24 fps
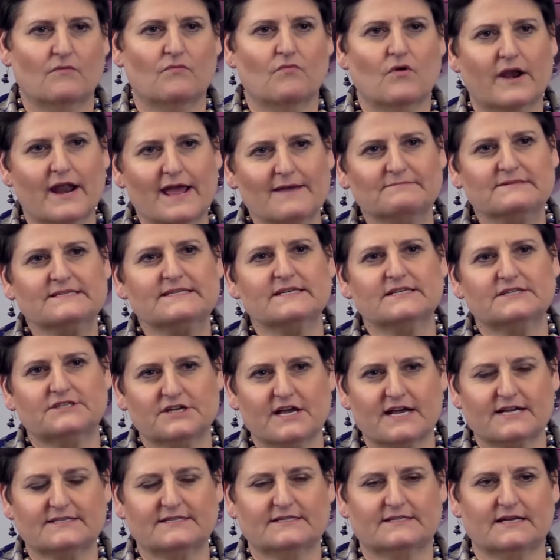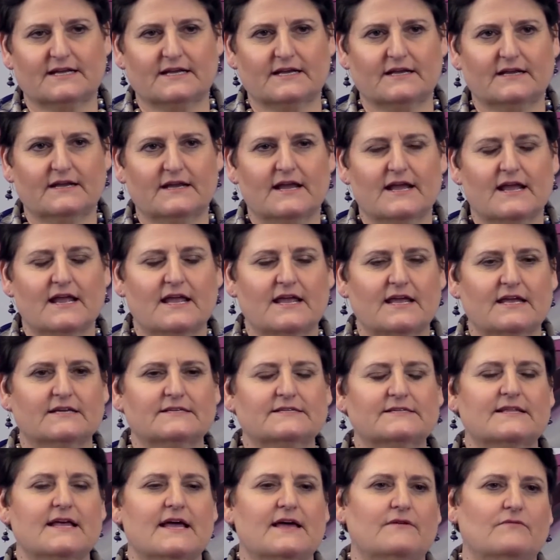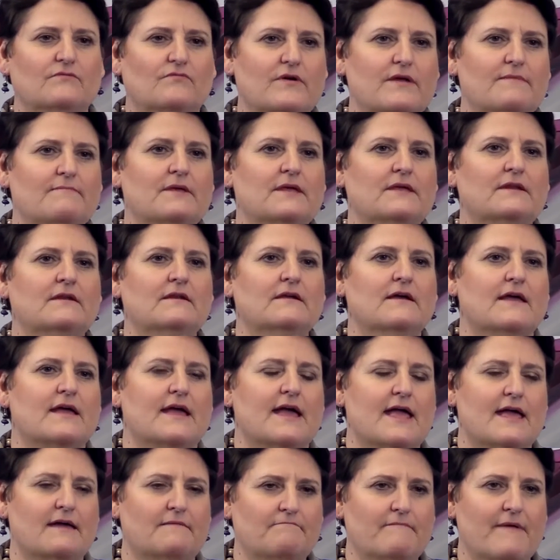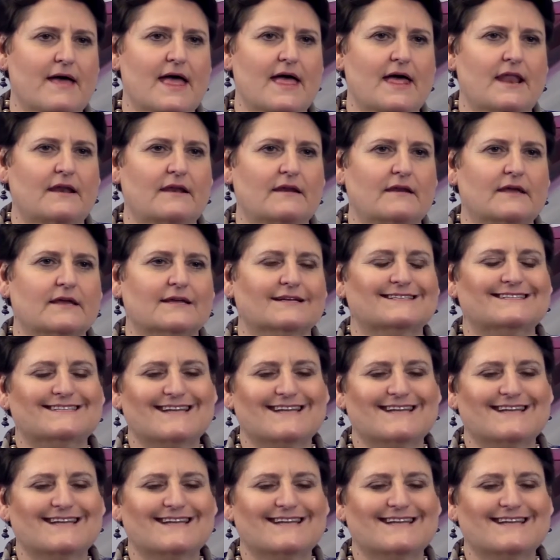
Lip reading: What I'm suggesting is that women and men